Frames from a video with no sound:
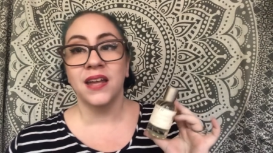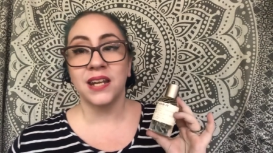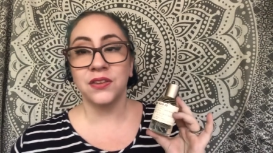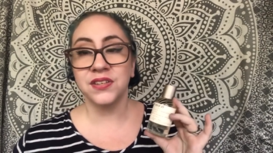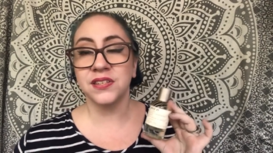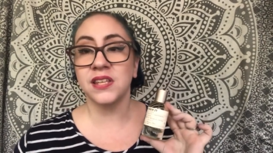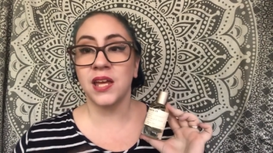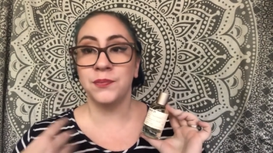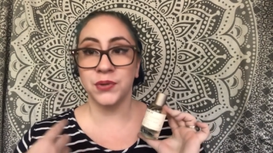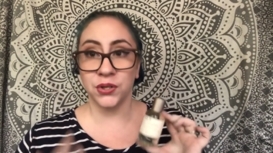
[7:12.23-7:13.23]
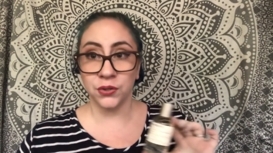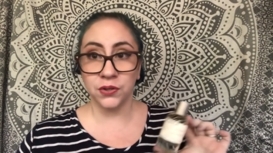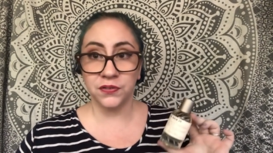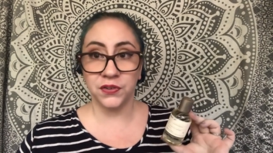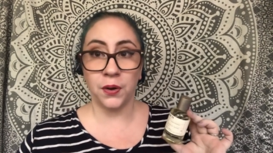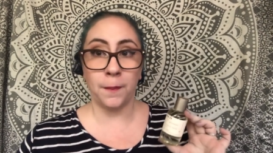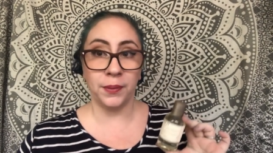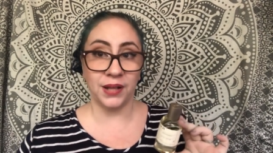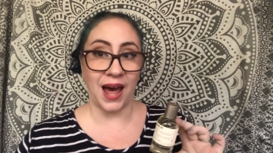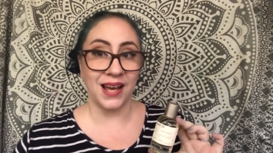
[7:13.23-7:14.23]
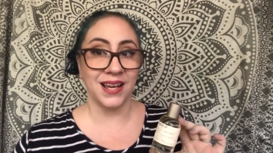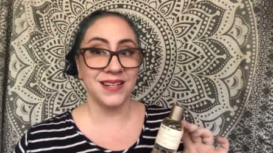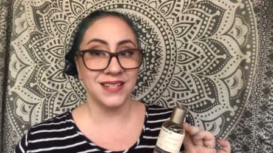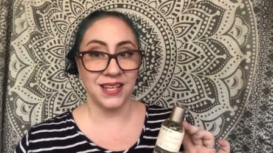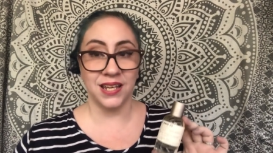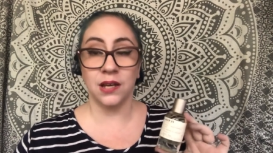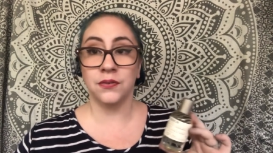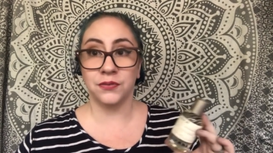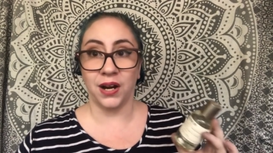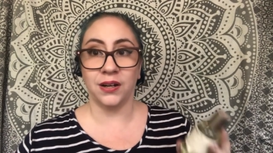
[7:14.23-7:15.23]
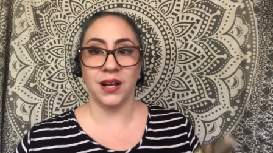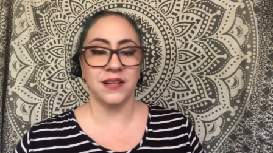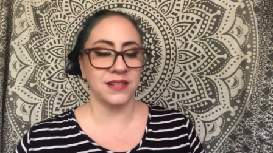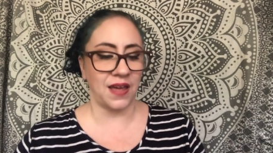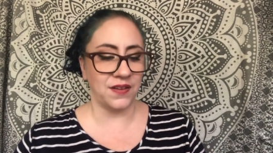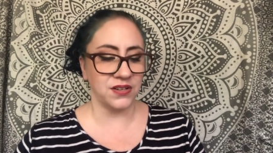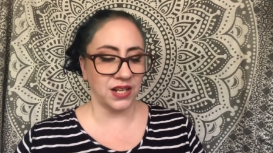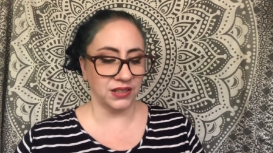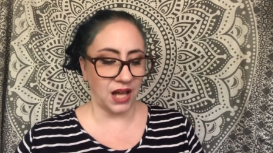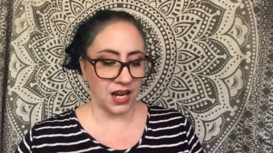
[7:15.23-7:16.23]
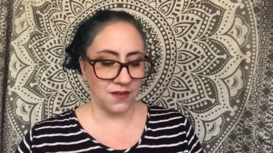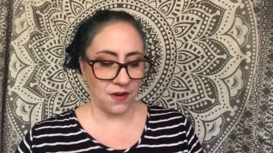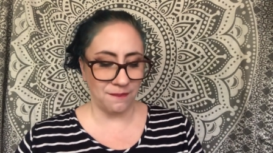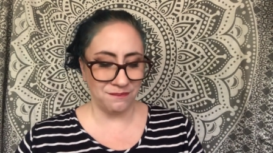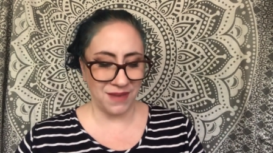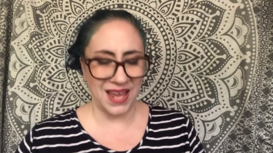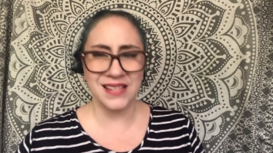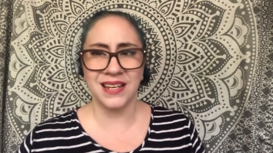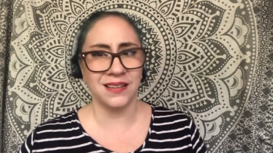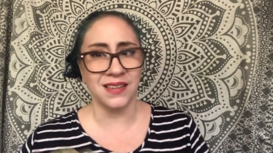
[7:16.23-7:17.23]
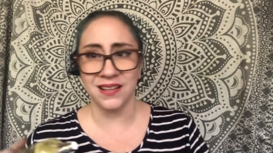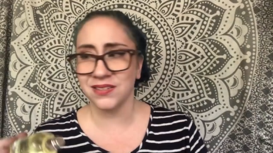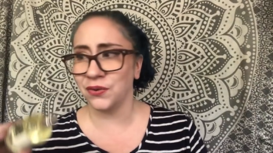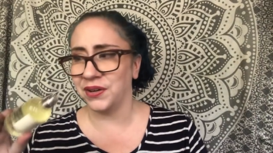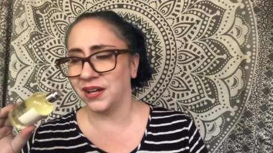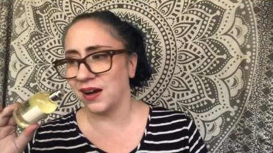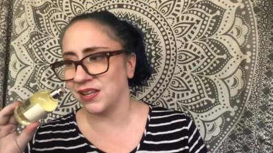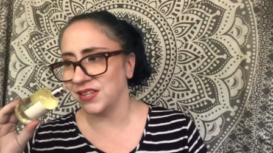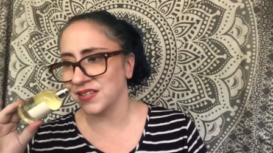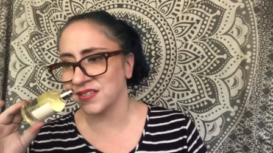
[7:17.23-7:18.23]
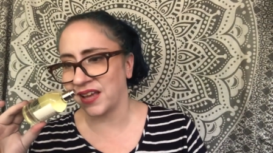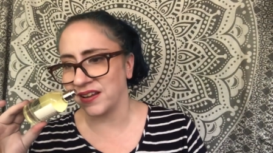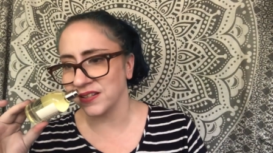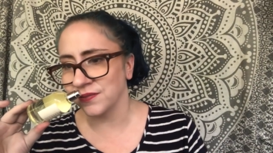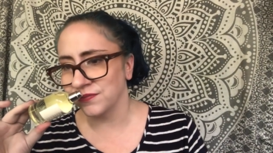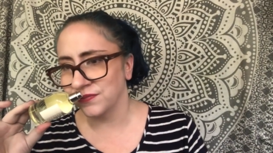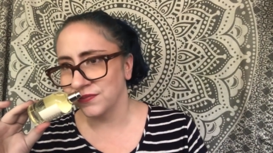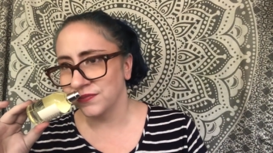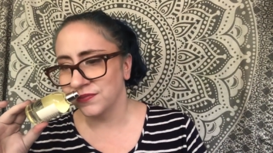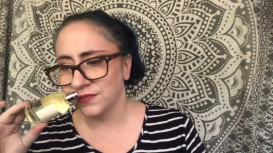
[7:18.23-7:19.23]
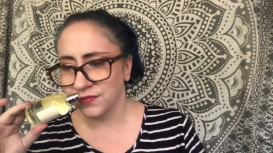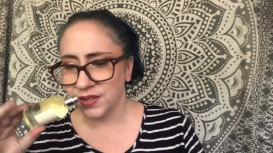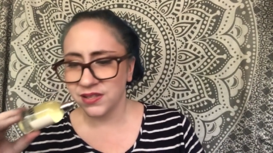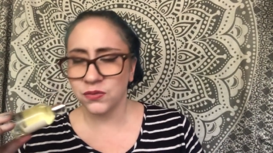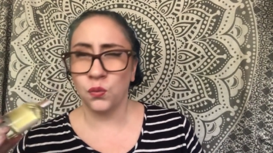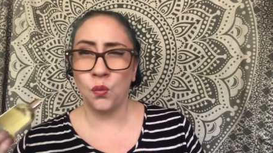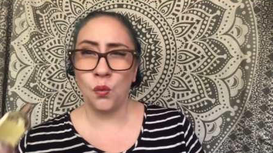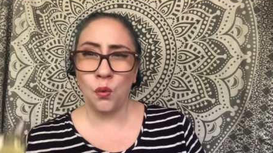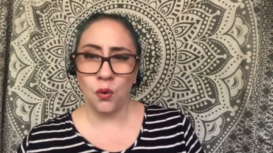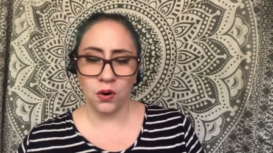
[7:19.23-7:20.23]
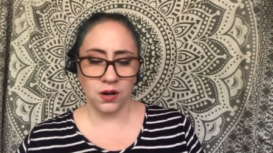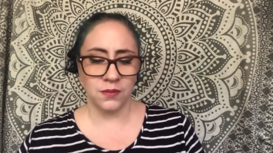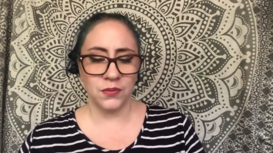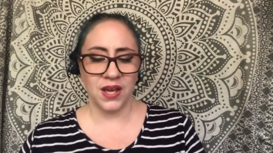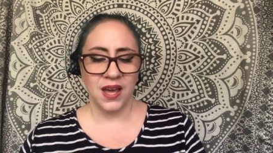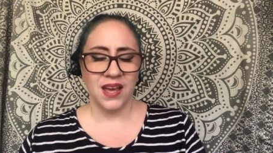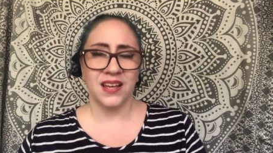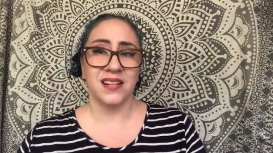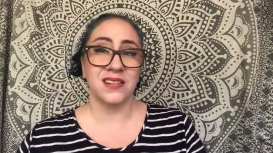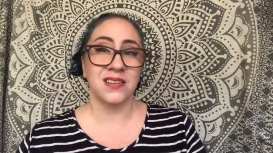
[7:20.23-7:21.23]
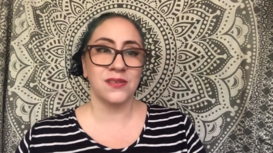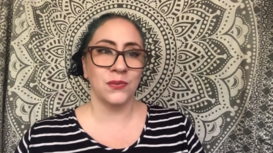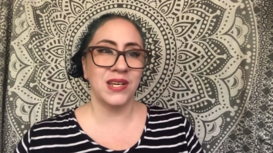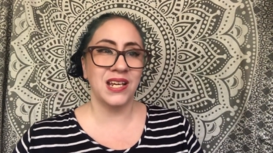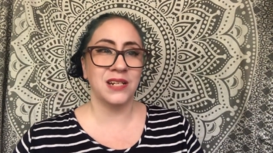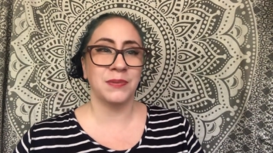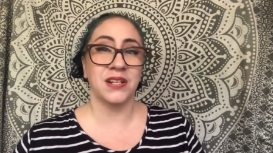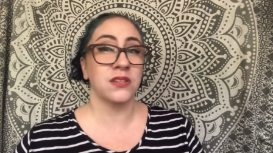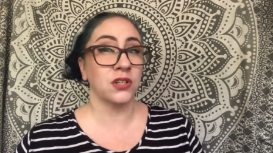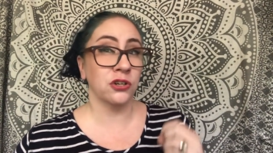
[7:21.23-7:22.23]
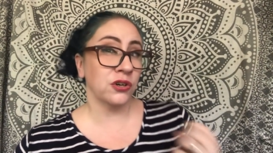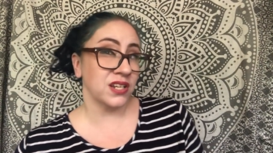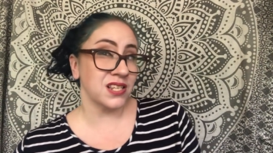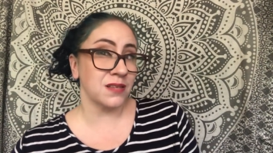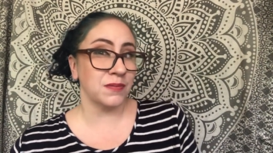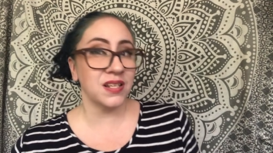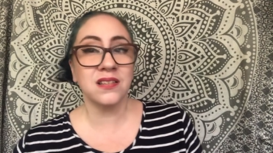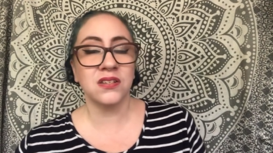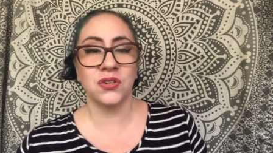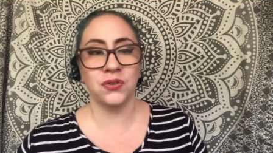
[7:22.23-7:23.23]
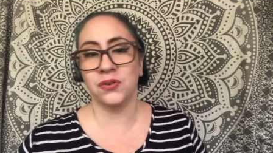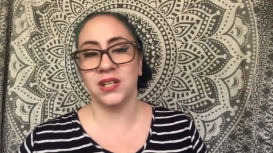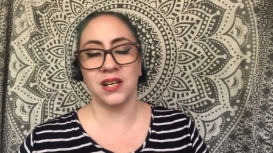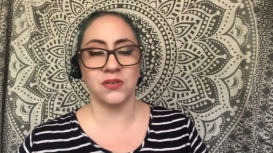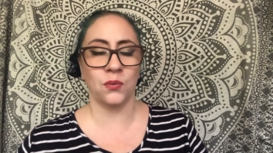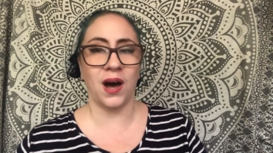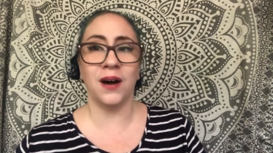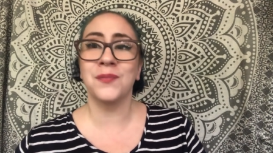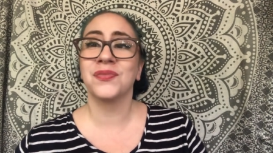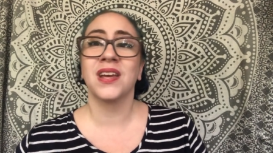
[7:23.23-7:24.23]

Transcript: Now, this is a beautiful black tea fragrance, and there's a lot of amazing things going on in this scent. It's warm, it's sweet, but there's a crispness to it as well.